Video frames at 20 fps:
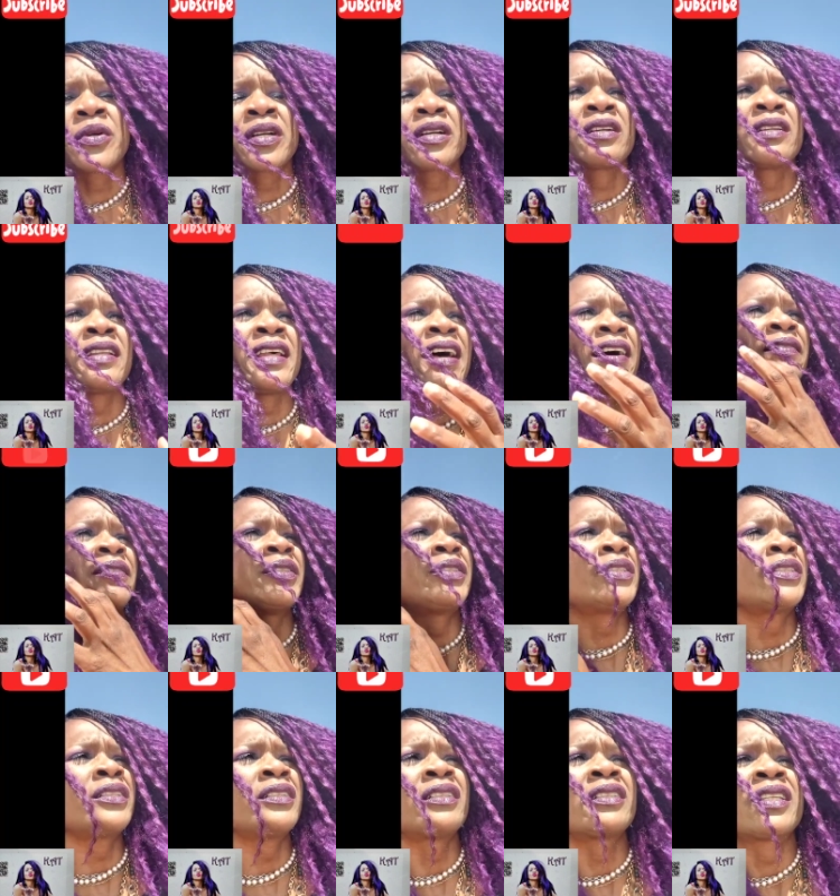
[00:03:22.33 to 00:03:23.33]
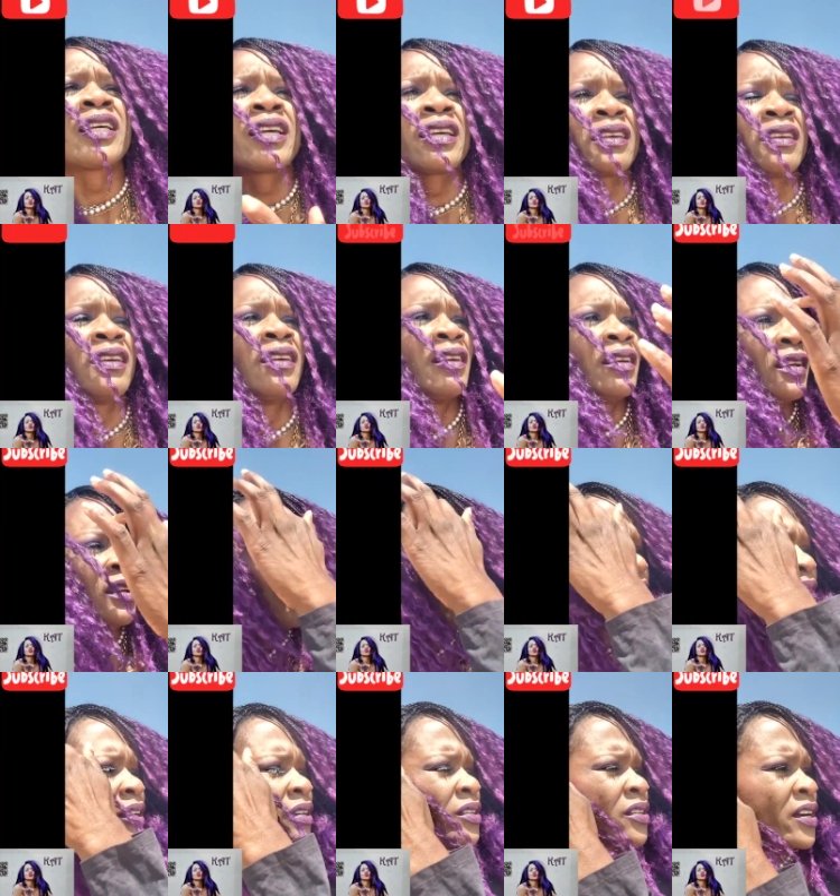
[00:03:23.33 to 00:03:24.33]
wear lavender, and
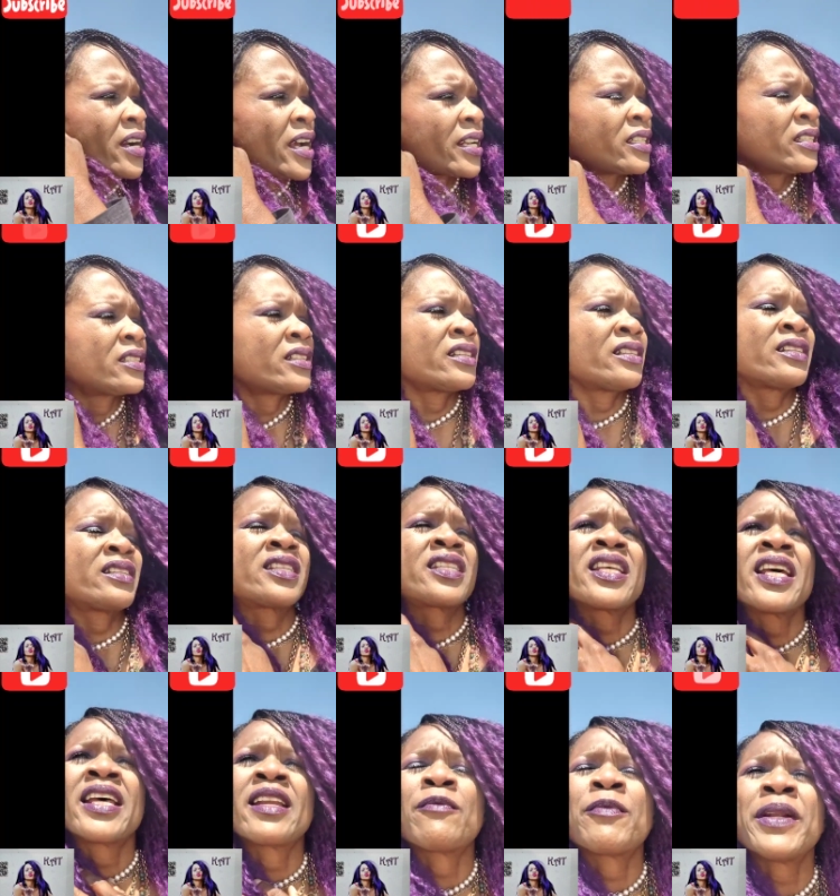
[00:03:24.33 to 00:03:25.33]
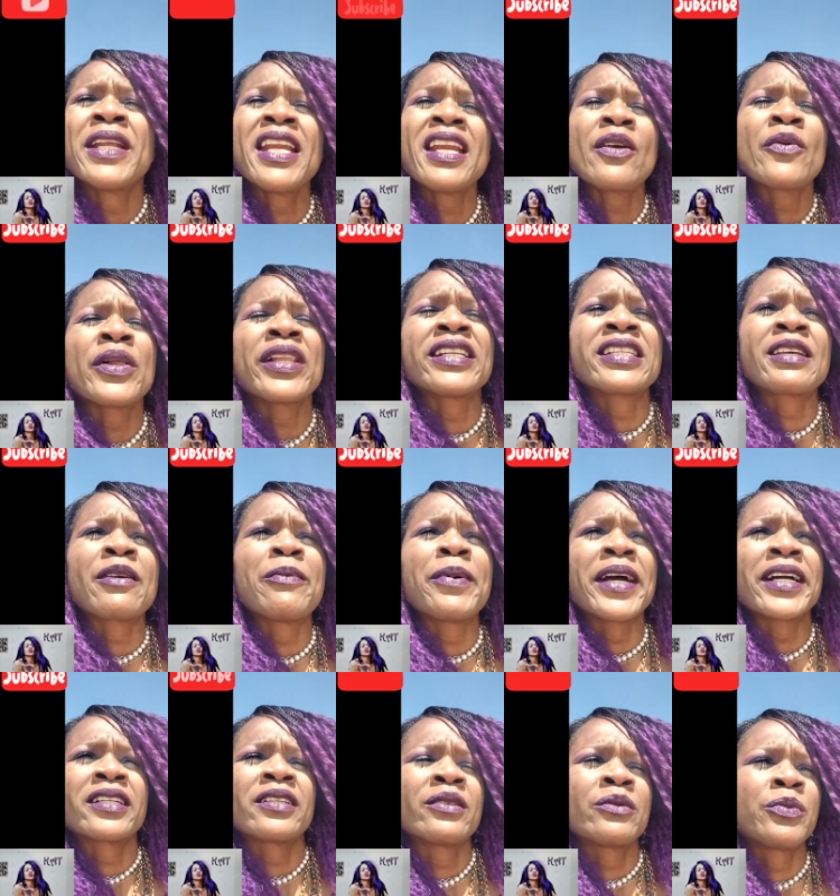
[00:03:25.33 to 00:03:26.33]
they're attracted to the scent. But anyway, let's get
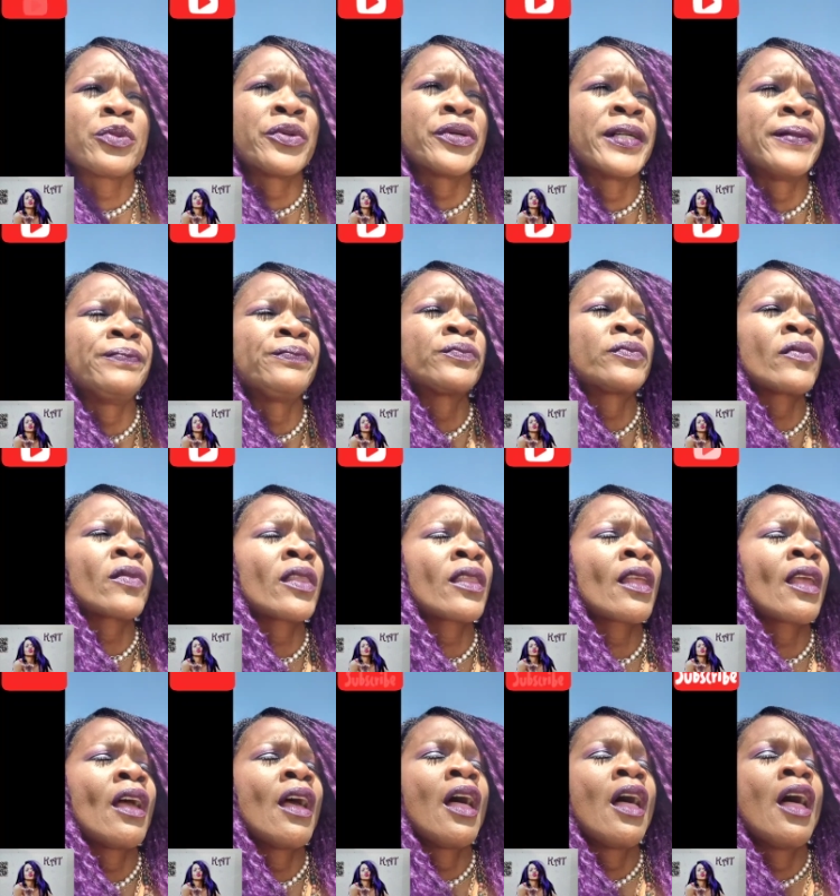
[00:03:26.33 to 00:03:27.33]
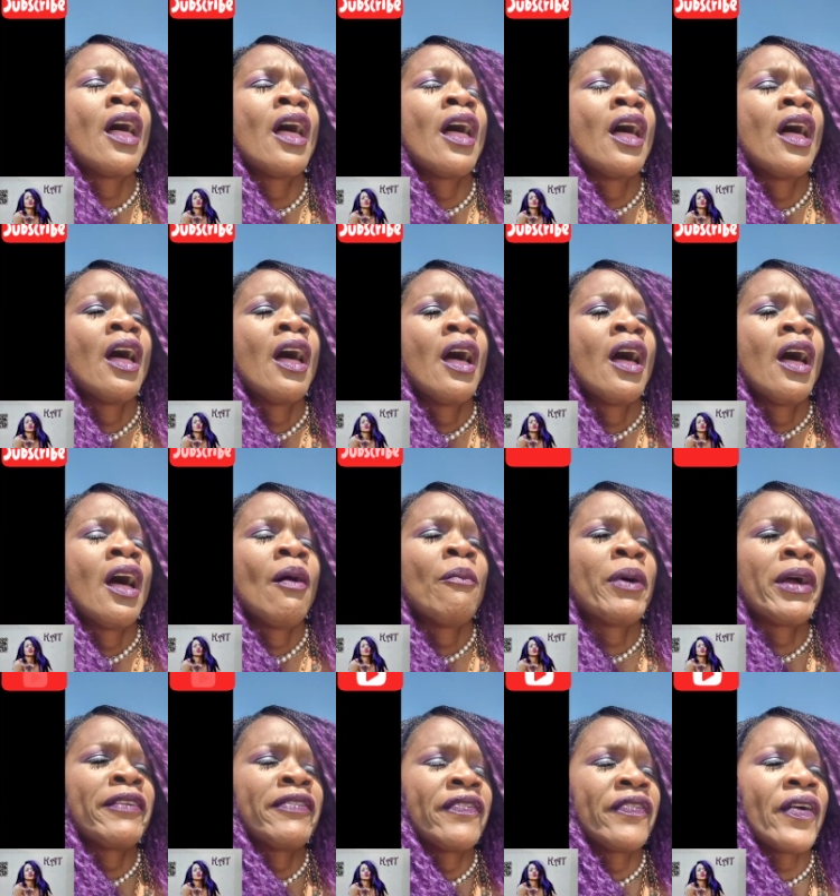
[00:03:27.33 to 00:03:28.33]
back to the point.
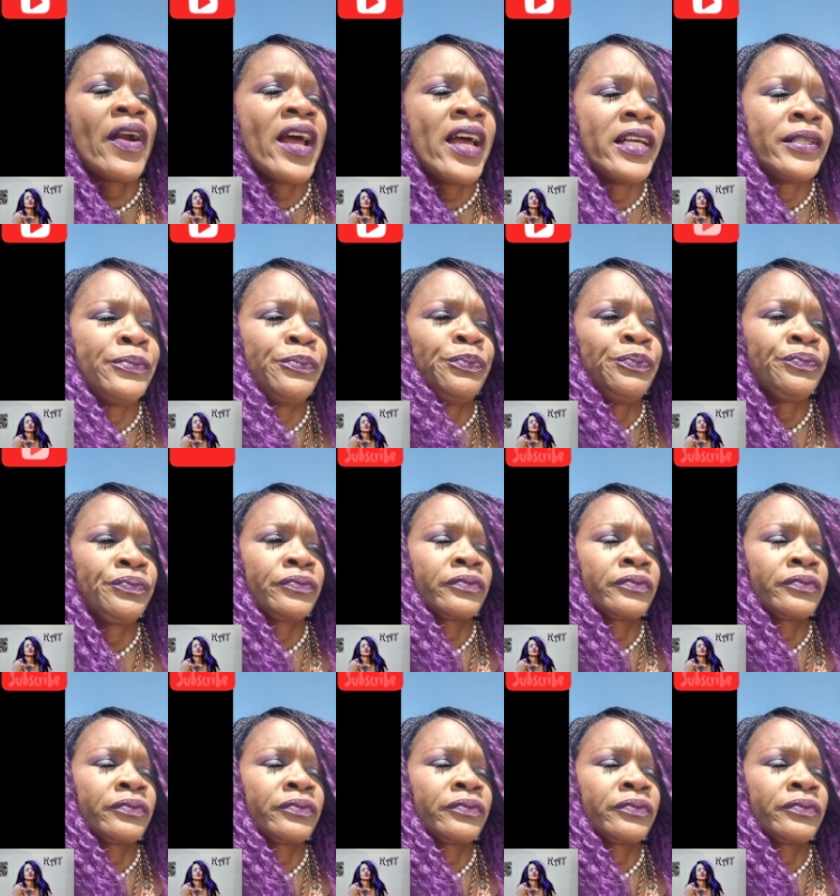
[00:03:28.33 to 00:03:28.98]
My friend